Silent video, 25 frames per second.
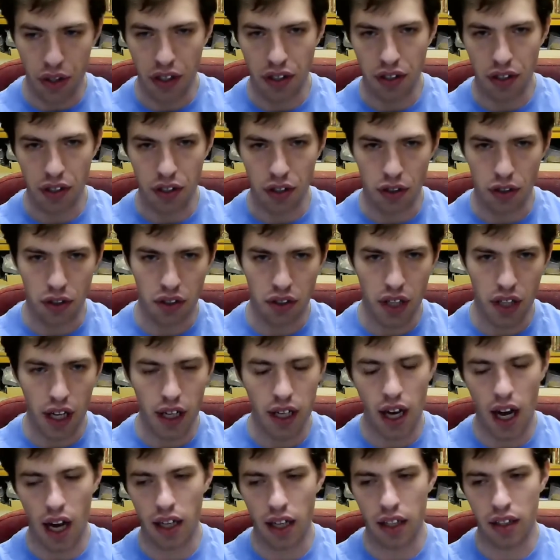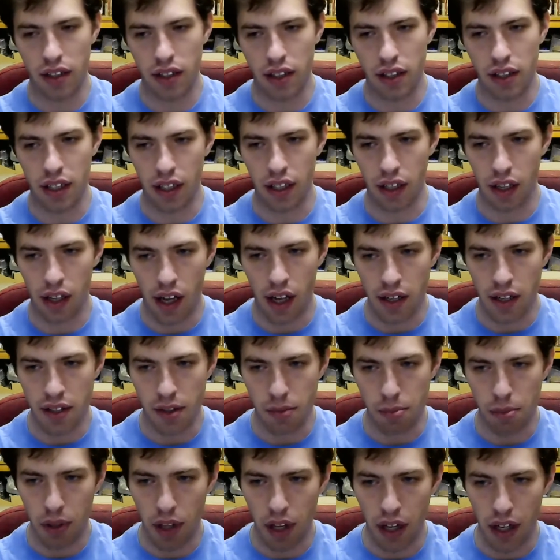you get to use, that kind of thing, as
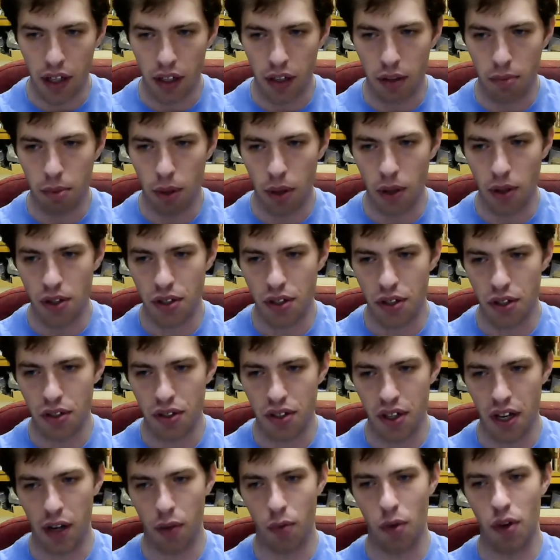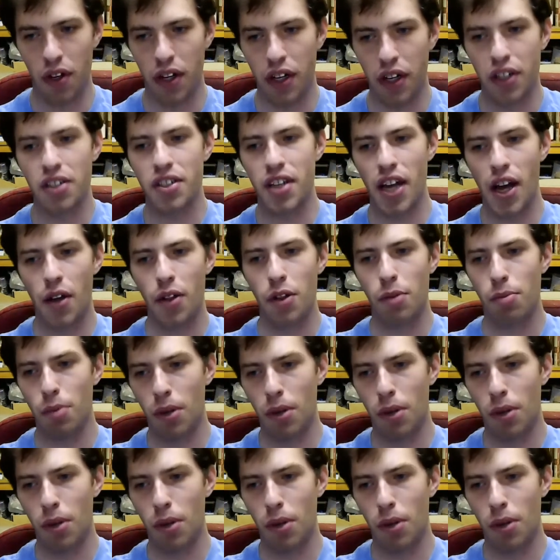a player, opposed to saying, well, here's how